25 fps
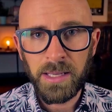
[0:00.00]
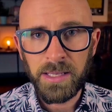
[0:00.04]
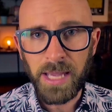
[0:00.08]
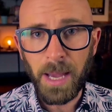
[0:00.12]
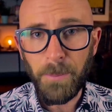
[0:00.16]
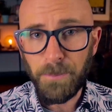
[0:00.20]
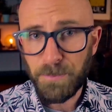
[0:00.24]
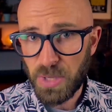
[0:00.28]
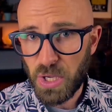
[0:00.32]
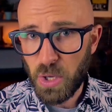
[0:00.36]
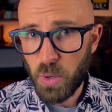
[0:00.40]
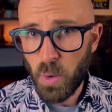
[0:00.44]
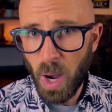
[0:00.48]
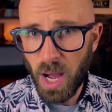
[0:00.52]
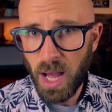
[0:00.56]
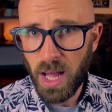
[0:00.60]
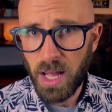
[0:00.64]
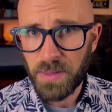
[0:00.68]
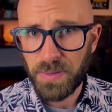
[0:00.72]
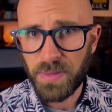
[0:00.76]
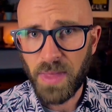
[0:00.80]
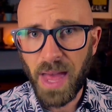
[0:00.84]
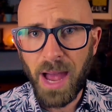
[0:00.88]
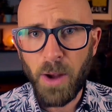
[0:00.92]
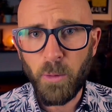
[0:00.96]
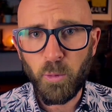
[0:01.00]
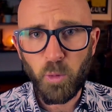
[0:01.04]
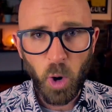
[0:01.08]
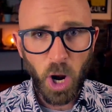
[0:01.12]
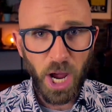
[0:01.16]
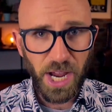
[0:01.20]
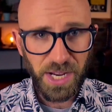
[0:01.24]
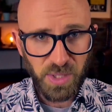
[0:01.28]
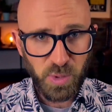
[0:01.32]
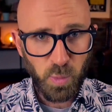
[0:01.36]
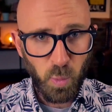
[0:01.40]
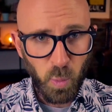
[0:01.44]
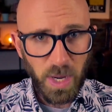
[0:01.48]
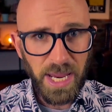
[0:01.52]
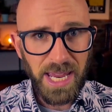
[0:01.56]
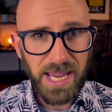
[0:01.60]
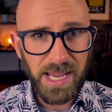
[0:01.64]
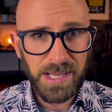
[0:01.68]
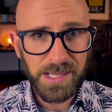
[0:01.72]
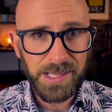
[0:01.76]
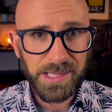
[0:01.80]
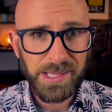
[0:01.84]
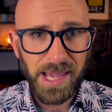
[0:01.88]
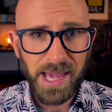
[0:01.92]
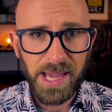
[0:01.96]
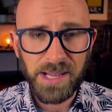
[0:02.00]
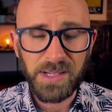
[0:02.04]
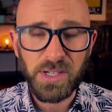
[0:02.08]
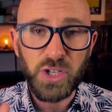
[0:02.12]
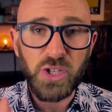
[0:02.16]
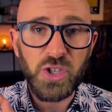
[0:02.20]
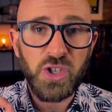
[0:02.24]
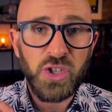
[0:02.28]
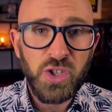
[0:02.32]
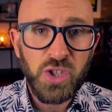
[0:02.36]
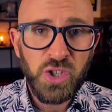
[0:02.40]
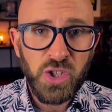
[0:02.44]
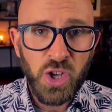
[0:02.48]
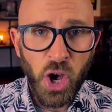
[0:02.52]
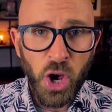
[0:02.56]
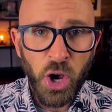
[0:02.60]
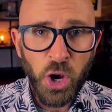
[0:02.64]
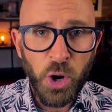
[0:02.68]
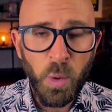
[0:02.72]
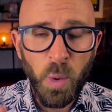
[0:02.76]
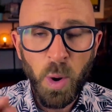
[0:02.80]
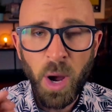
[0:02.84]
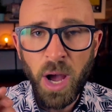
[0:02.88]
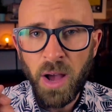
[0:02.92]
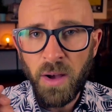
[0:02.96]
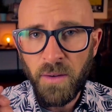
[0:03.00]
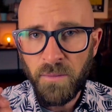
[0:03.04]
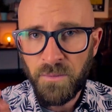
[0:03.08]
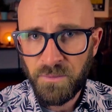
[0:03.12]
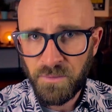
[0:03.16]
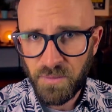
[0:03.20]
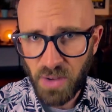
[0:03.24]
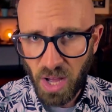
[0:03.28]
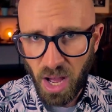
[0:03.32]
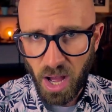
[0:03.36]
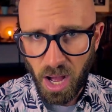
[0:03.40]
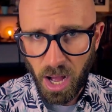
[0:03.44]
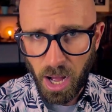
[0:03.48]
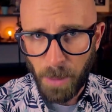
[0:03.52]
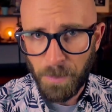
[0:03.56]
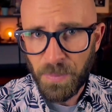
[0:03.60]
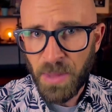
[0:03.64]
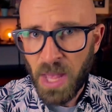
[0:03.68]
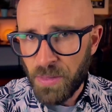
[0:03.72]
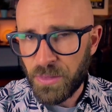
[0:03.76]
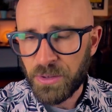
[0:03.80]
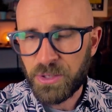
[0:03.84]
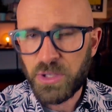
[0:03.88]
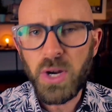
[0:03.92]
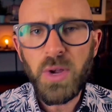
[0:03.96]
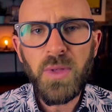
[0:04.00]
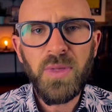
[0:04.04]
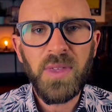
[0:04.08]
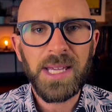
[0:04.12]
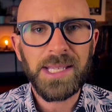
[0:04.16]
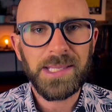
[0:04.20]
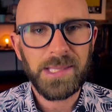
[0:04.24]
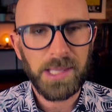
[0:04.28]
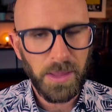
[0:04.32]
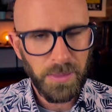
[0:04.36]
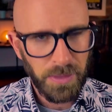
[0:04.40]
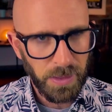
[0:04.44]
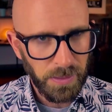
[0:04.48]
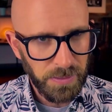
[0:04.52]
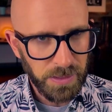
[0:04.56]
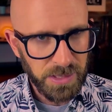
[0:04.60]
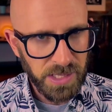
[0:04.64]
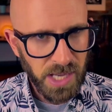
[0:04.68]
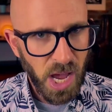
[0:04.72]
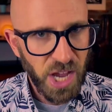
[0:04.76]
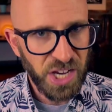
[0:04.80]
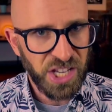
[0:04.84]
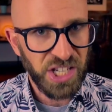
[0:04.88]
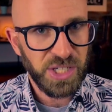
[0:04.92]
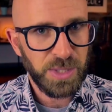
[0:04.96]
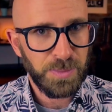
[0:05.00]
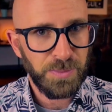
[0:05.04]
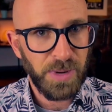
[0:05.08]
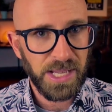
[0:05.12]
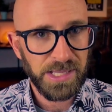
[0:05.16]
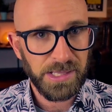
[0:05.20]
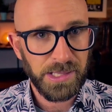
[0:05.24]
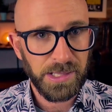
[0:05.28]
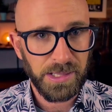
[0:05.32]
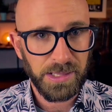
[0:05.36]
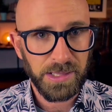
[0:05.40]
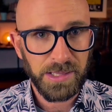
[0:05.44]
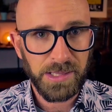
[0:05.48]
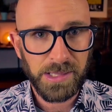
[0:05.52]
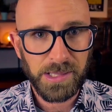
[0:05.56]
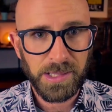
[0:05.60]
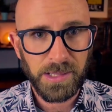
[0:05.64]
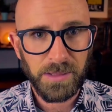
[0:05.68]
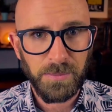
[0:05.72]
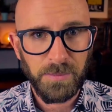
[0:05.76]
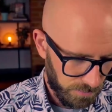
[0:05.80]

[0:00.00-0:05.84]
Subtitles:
Yep, you heard that right. We said so far. The truth is that the Turkish president,